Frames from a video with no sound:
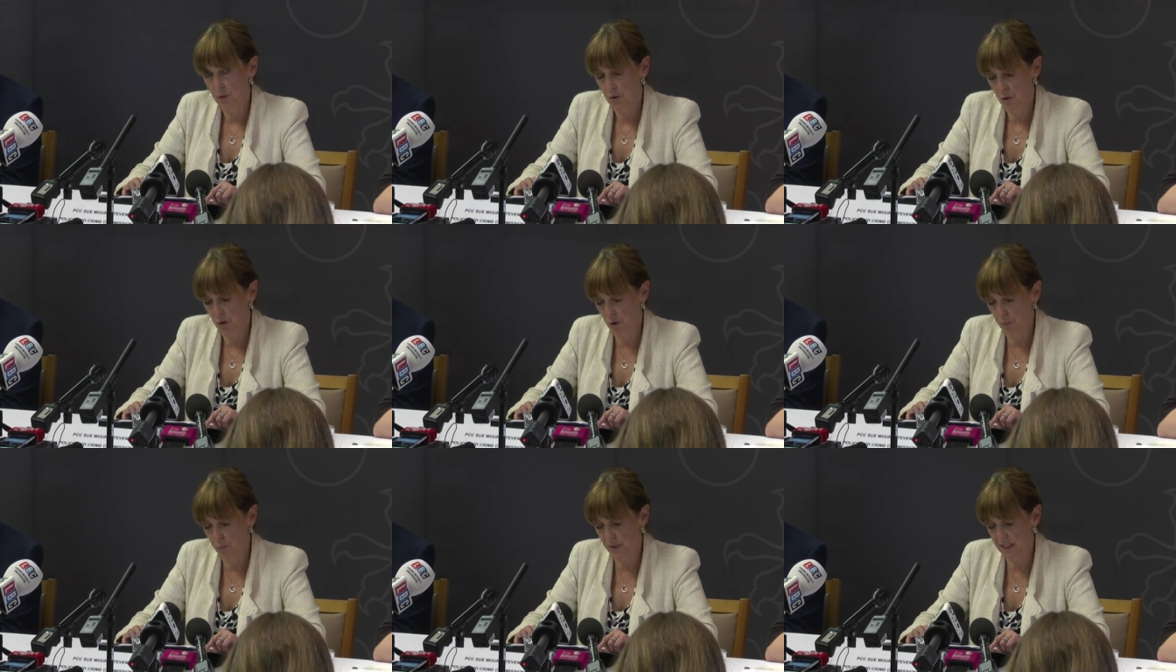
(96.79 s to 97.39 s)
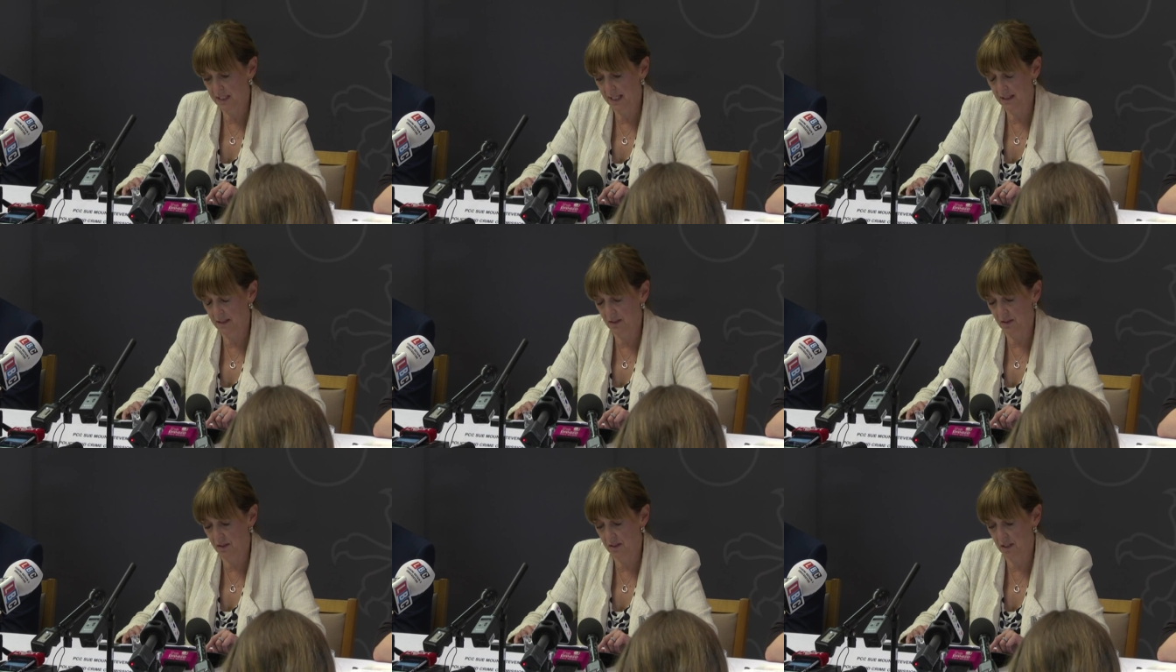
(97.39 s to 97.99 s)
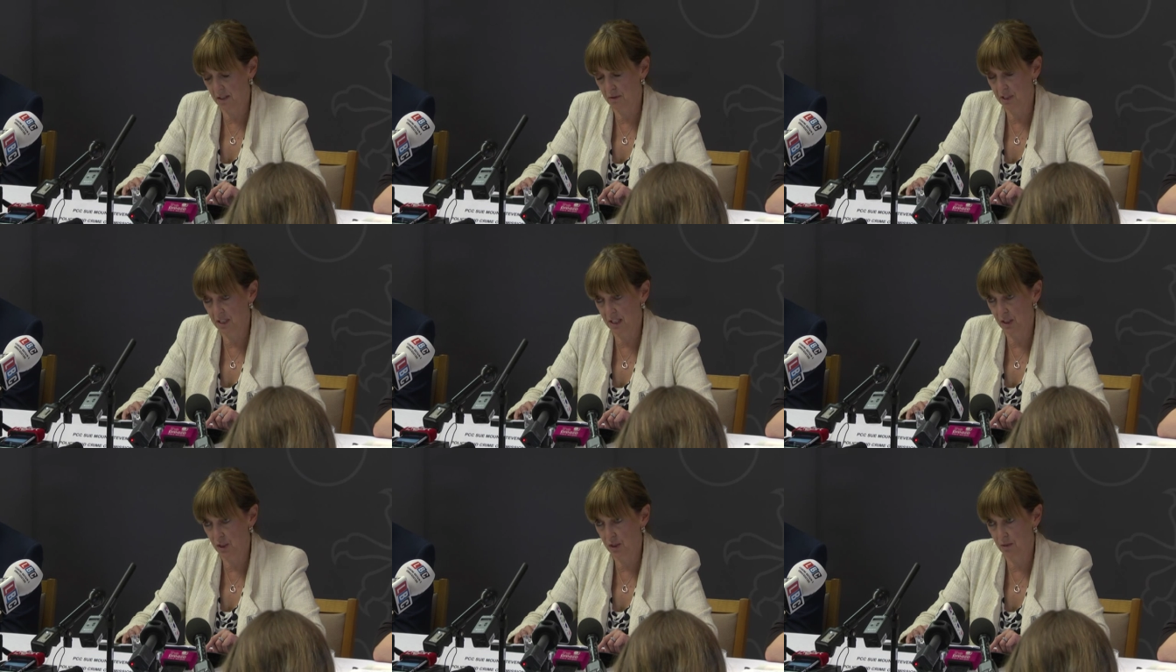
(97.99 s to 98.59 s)
Superintendents
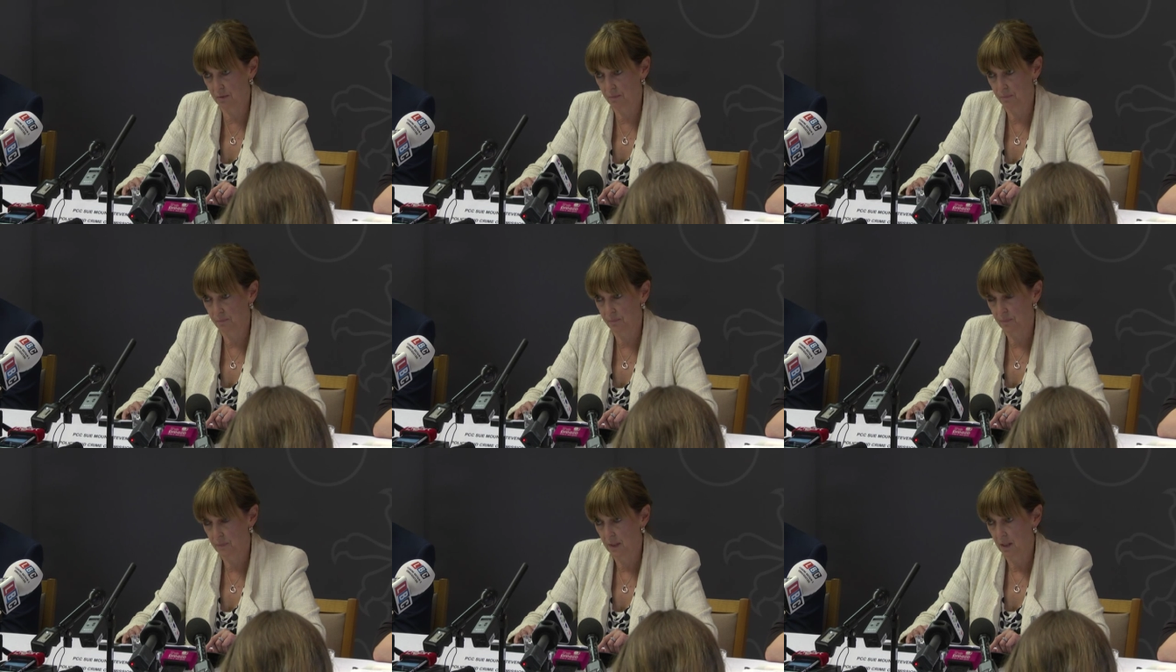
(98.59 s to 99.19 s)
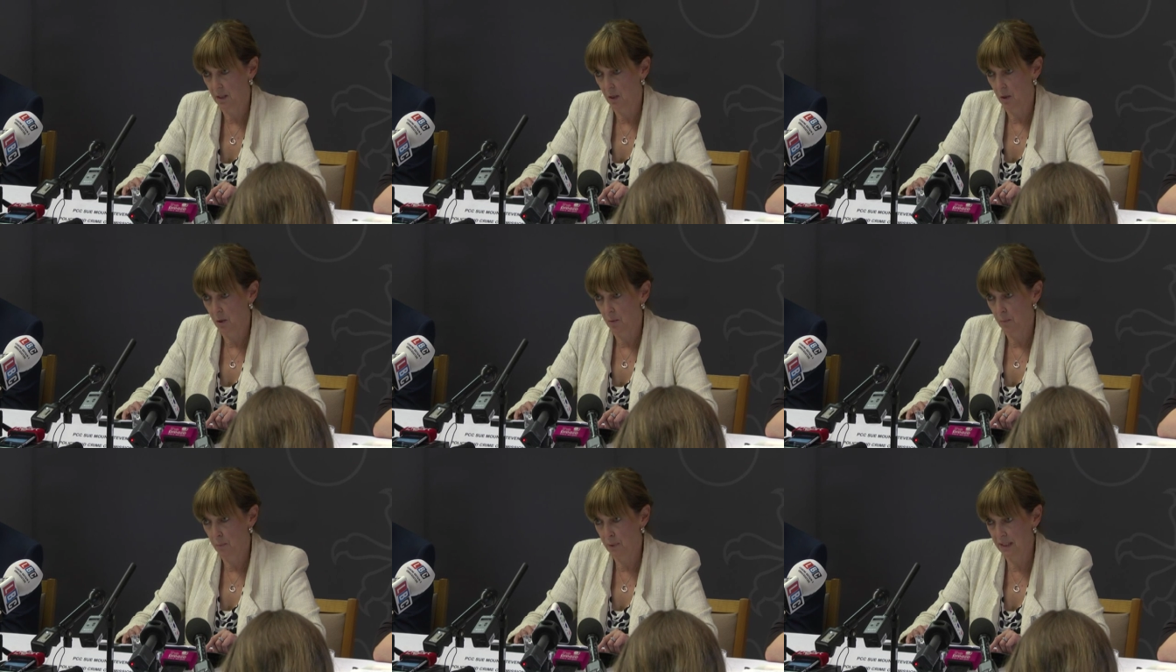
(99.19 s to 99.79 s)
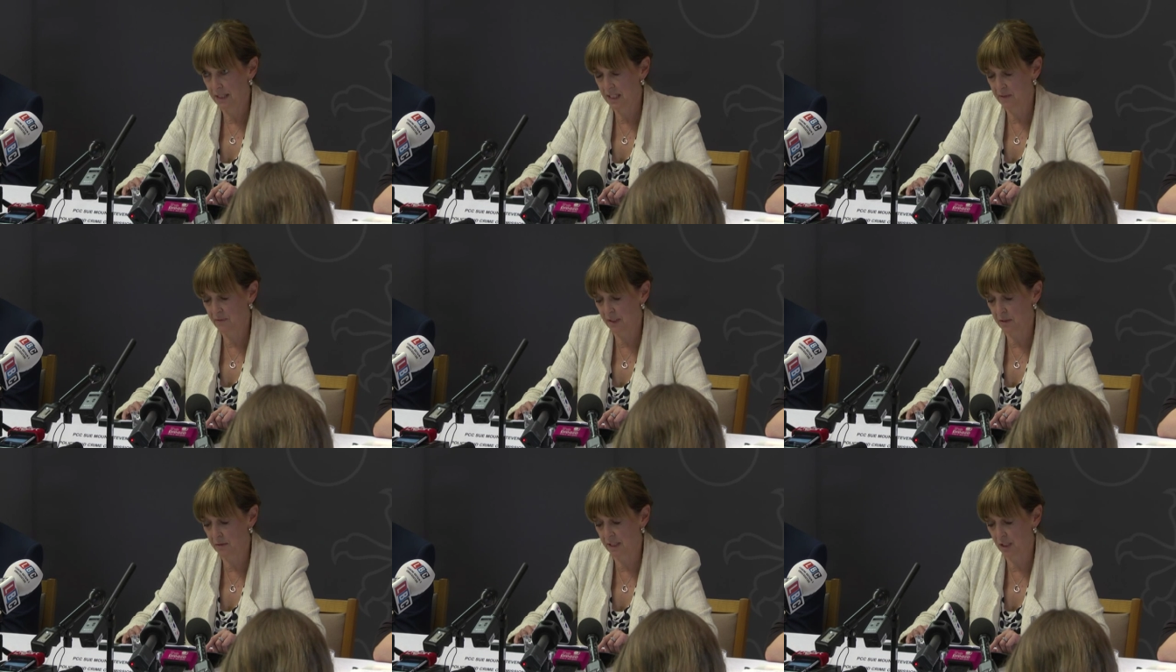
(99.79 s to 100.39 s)
Association, Police
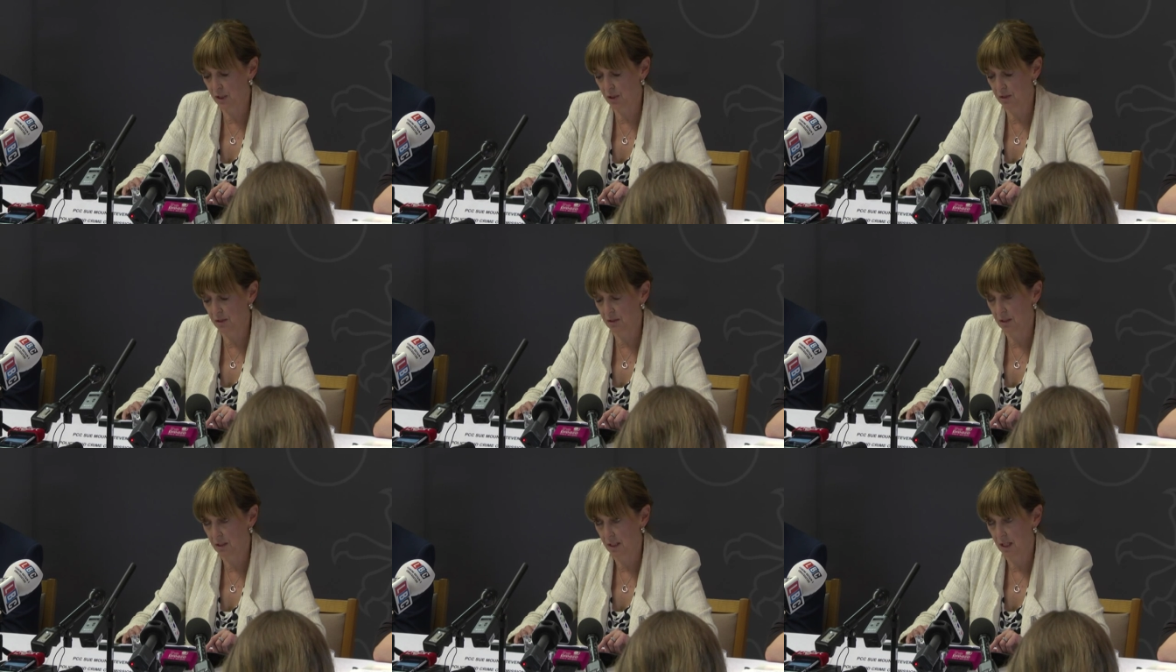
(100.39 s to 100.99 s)
Federation